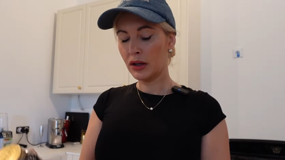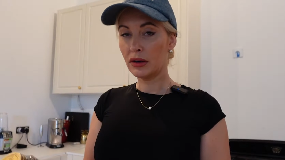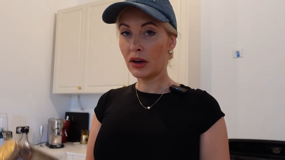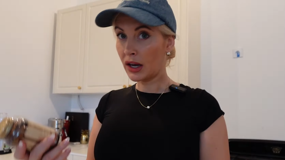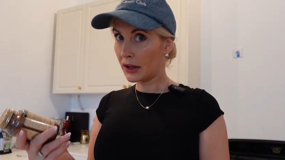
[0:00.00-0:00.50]

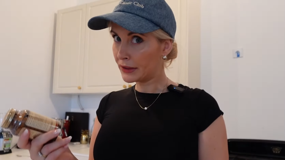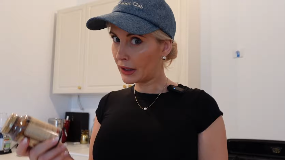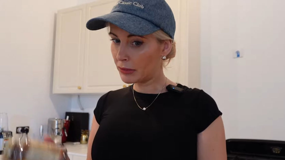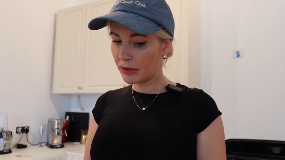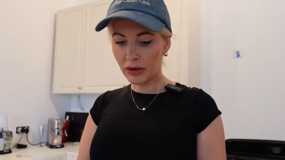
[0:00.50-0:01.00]
Not had
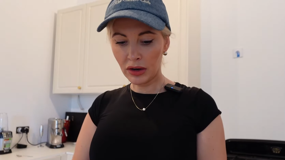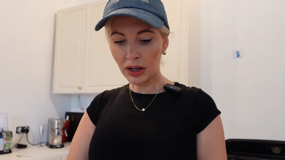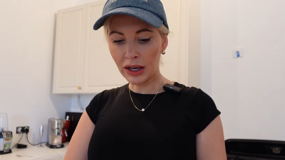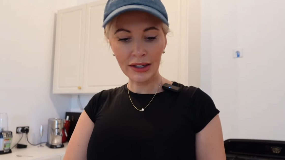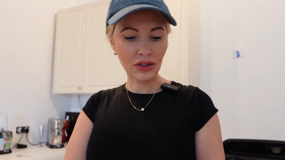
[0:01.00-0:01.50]
that
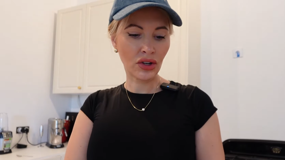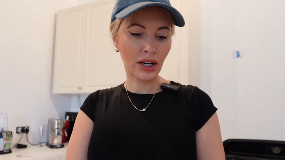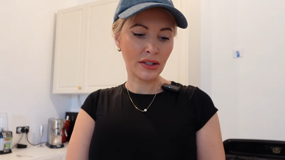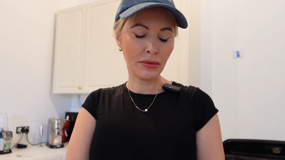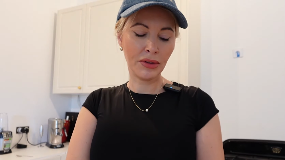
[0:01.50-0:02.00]
before, like to
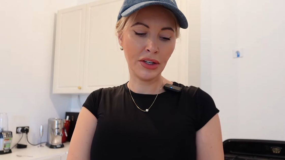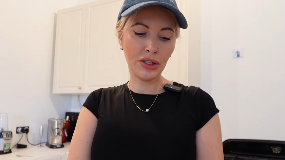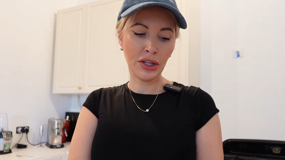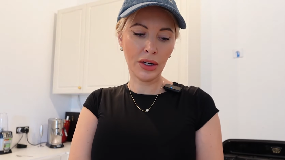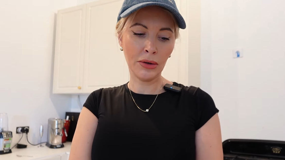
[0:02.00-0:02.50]
try
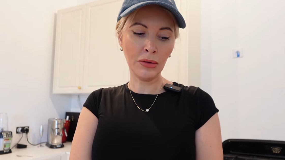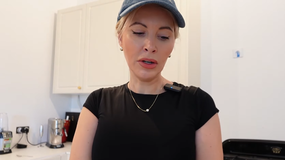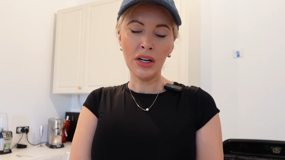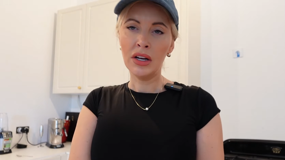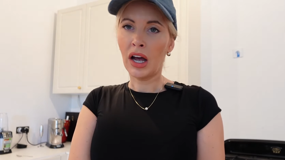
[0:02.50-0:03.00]
something new.
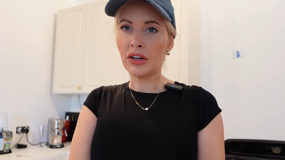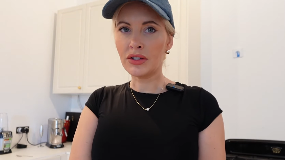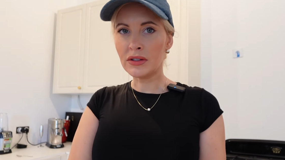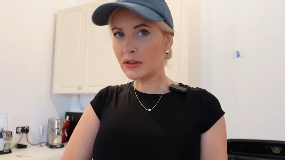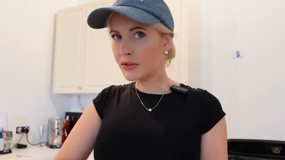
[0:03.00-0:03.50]
I
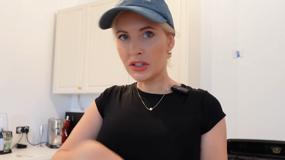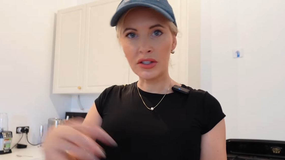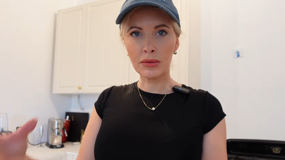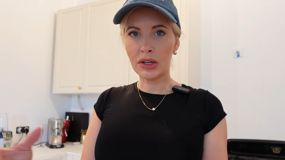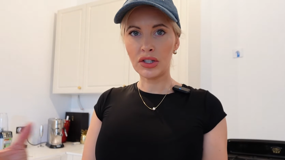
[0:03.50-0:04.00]
just love to
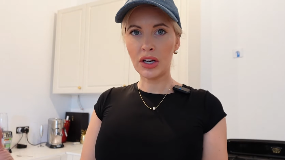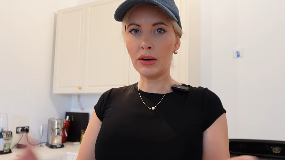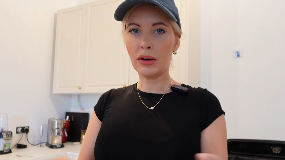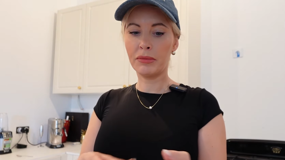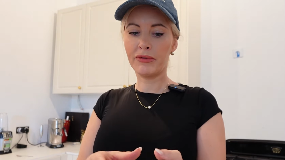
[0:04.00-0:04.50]
switch it
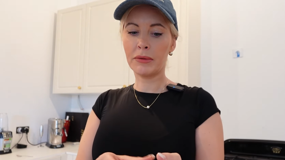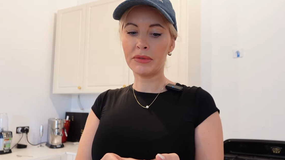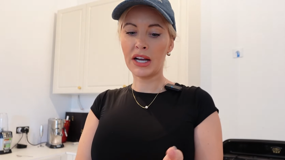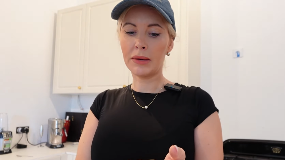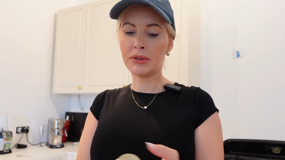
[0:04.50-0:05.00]
up
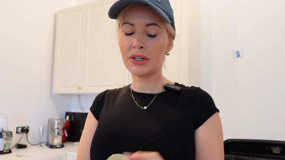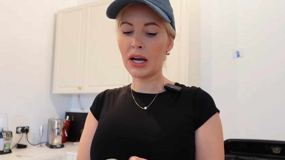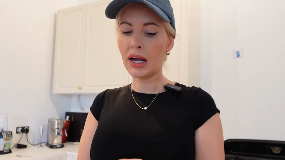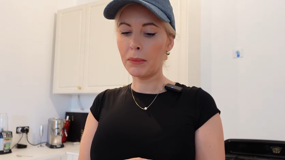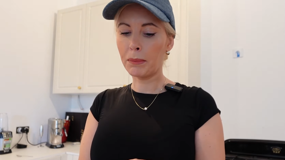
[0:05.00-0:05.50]
from time to
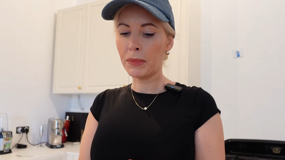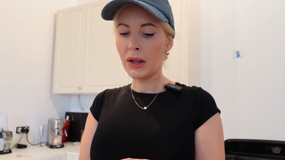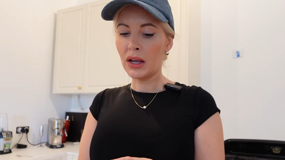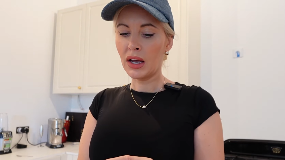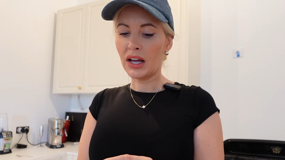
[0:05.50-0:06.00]
time.
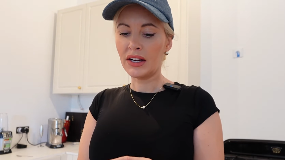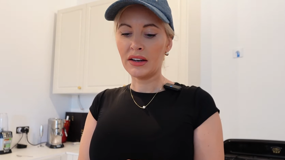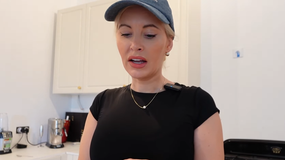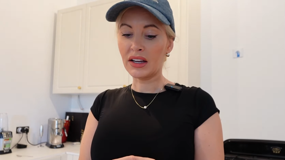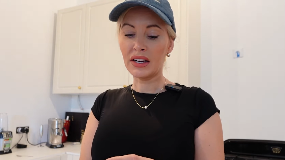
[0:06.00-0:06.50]
And
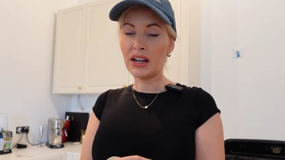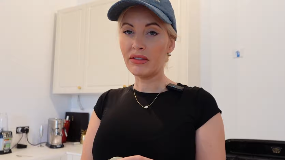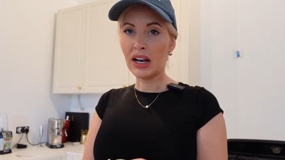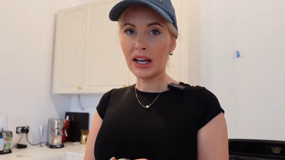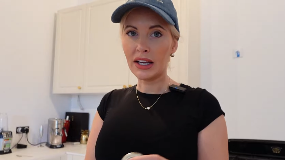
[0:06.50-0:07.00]
I can
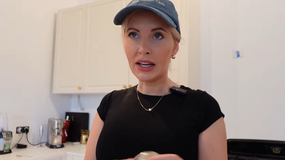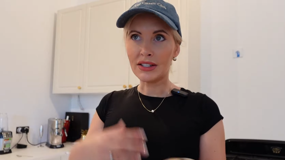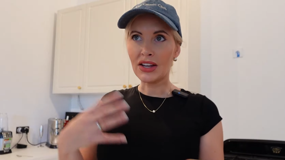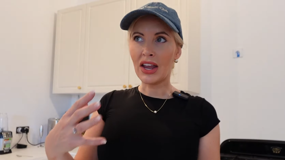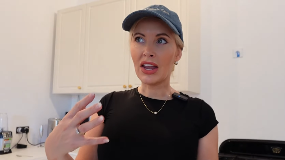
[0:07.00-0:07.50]
never
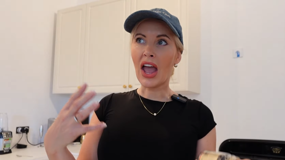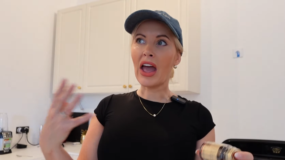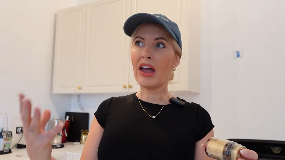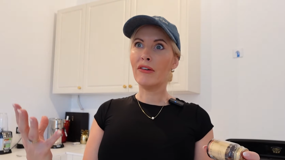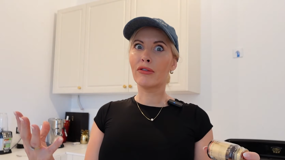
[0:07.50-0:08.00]
like take
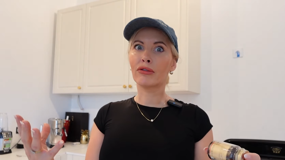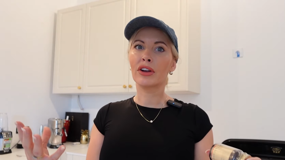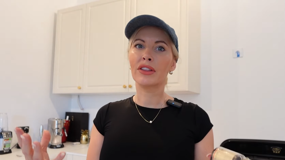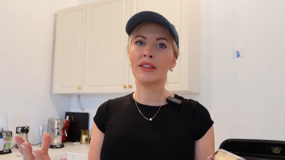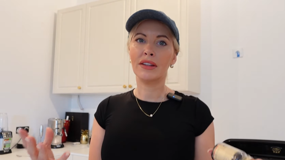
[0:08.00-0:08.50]

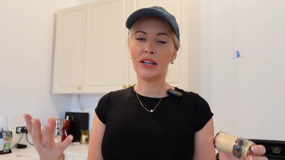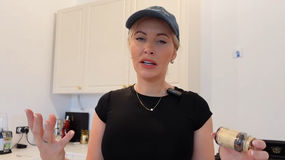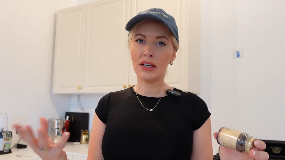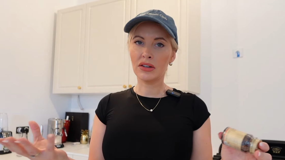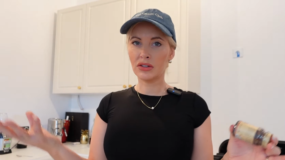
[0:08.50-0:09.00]
everything that you
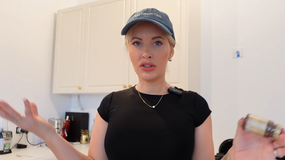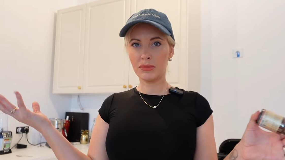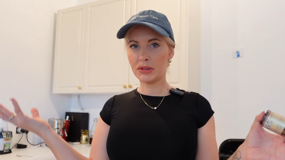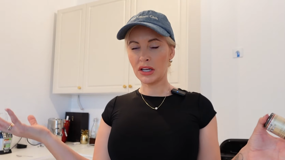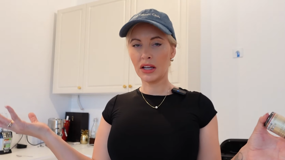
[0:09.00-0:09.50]
need because
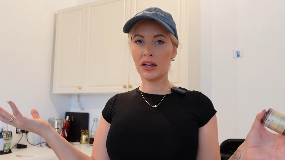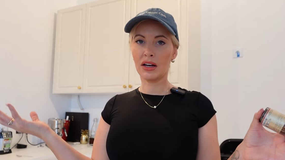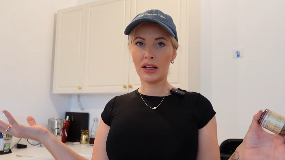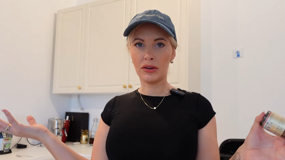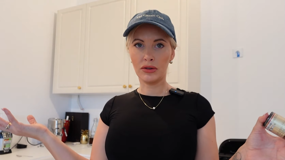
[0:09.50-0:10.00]
you'd be taking
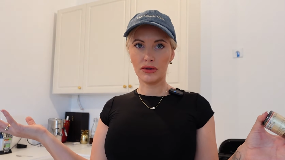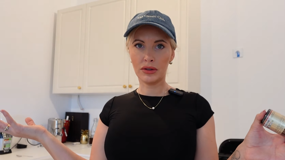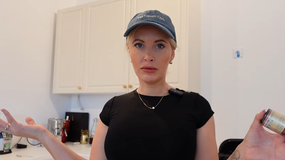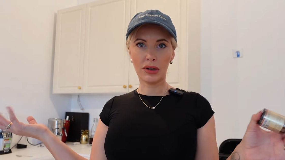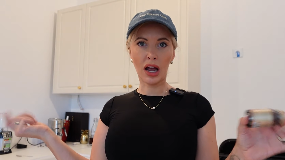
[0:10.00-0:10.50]
like
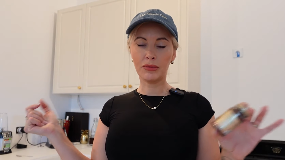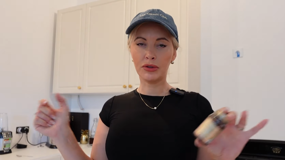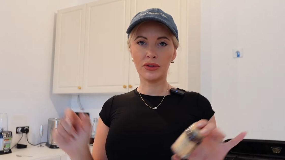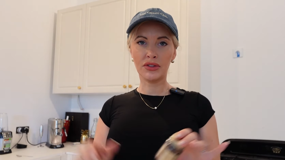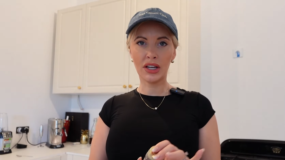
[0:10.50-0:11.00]
100
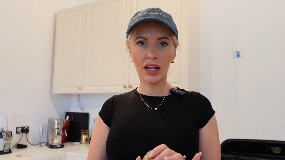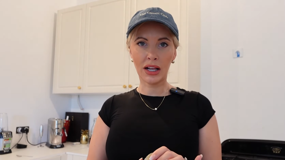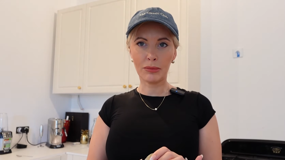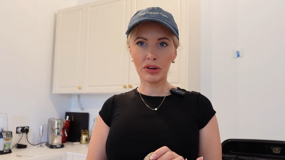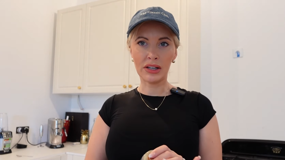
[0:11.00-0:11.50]
capsules a day
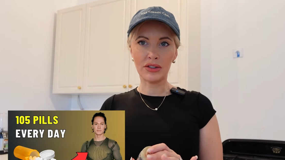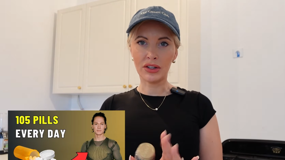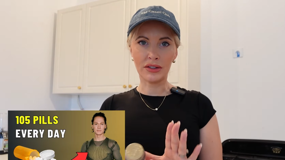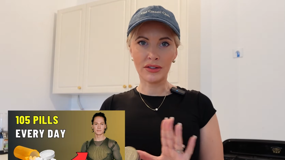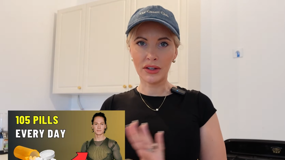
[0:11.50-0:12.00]
like Brian
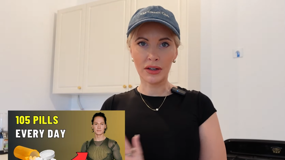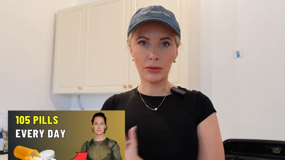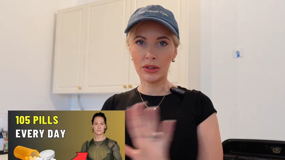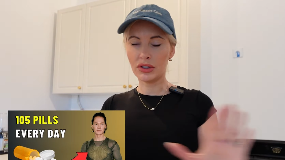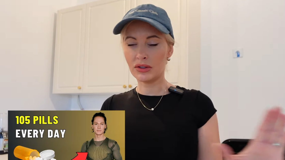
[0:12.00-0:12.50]

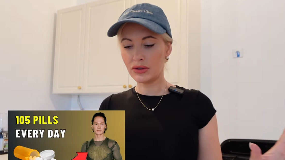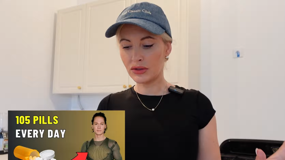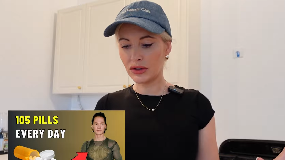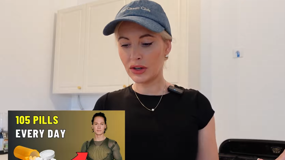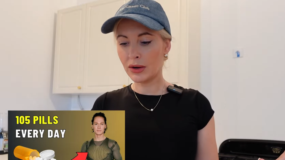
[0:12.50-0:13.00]
Johnson, which is
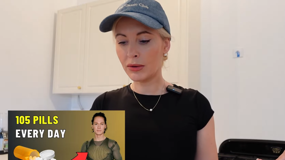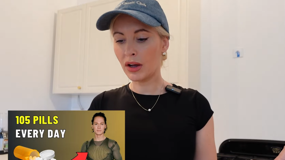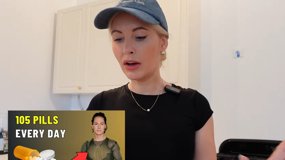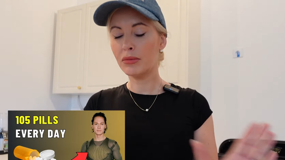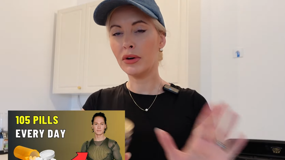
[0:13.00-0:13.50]
just a no-go.